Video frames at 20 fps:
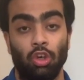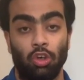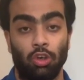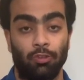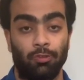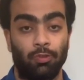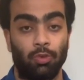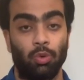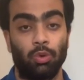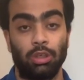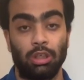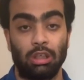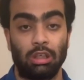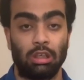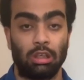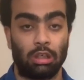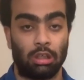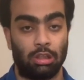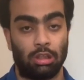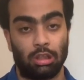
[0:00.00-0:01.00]
of 4 years
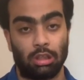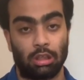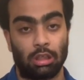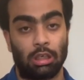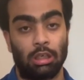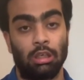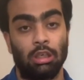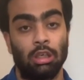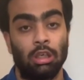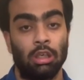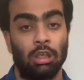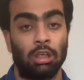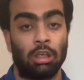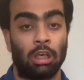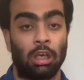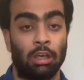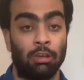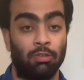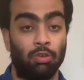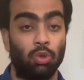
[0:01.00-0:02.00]
in undergrad,
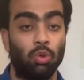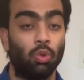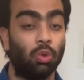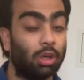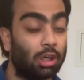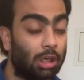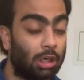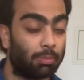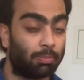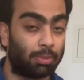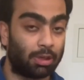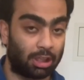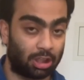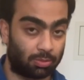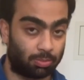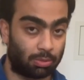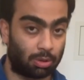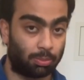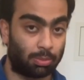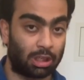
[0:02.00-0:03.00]
if you don't get a
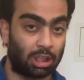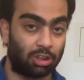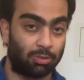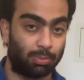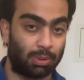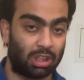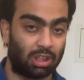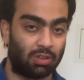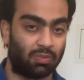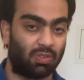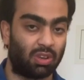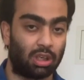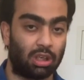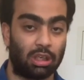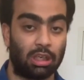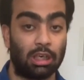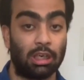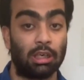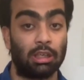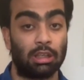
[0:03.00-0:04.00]
placement by a specific
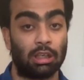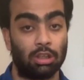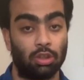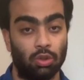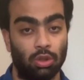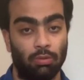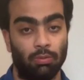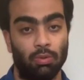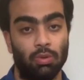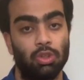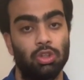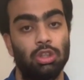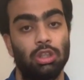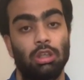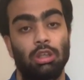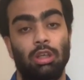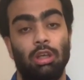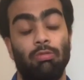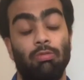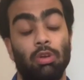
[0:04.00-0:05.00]
date that university
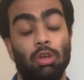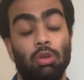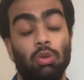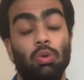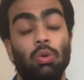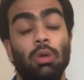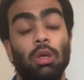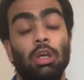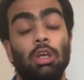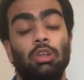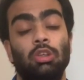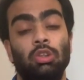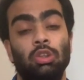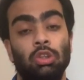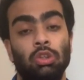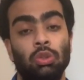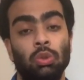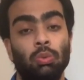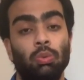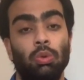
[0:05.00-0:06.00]
has given you,
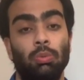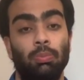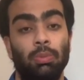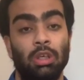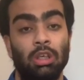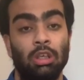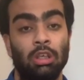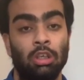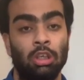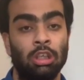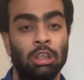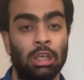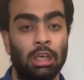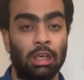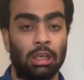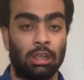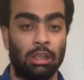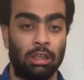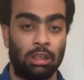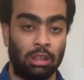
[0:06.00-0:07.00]
you would be
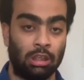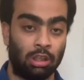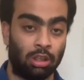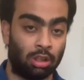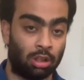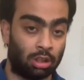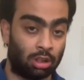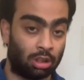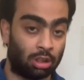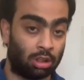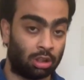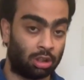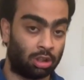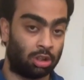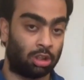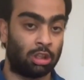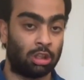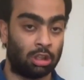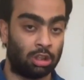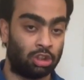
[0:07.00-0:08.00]
directly
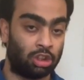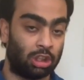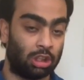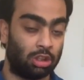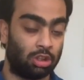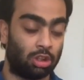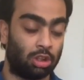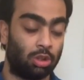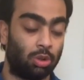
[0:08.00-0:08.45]
changed